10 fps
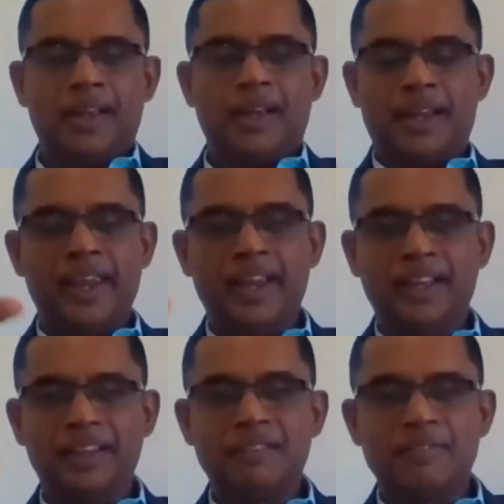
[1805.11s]
Uh,
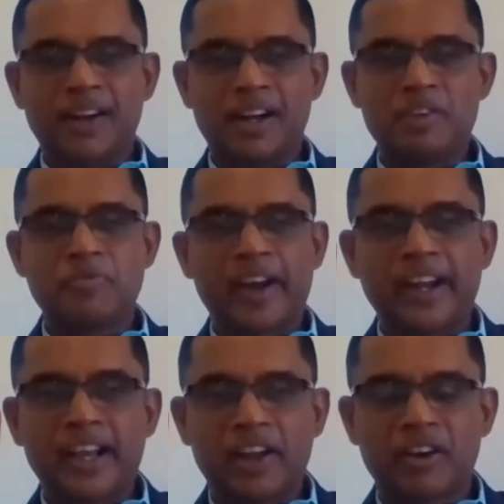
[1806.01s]
here, the word
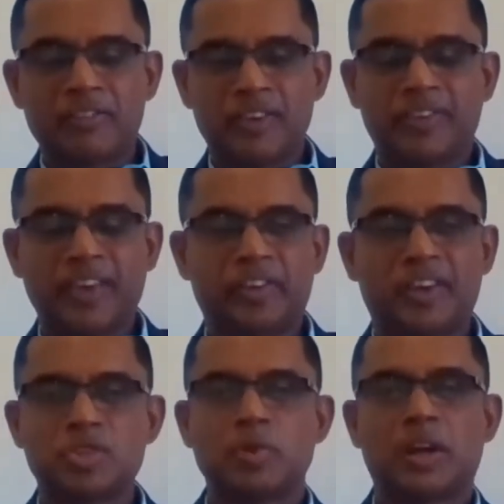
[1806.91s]
friendly conversation
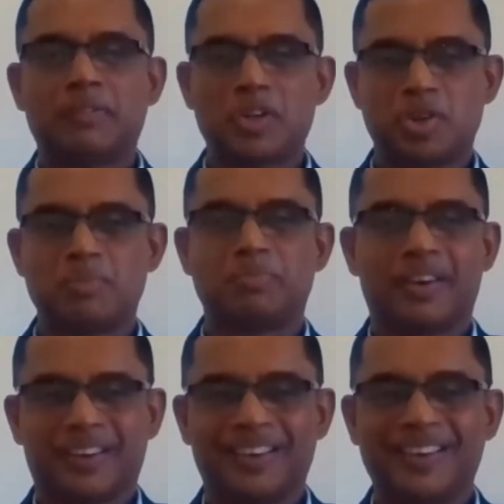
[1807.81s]
is very much
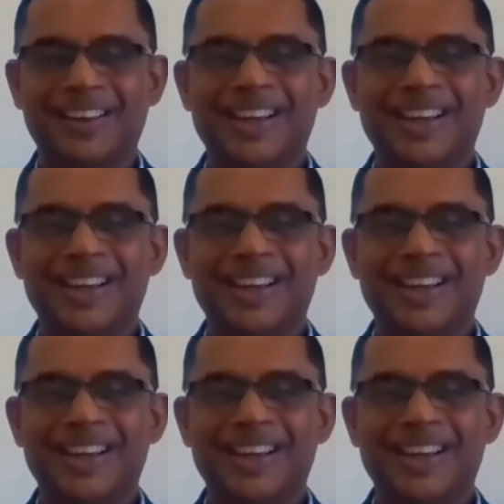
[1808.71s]
important.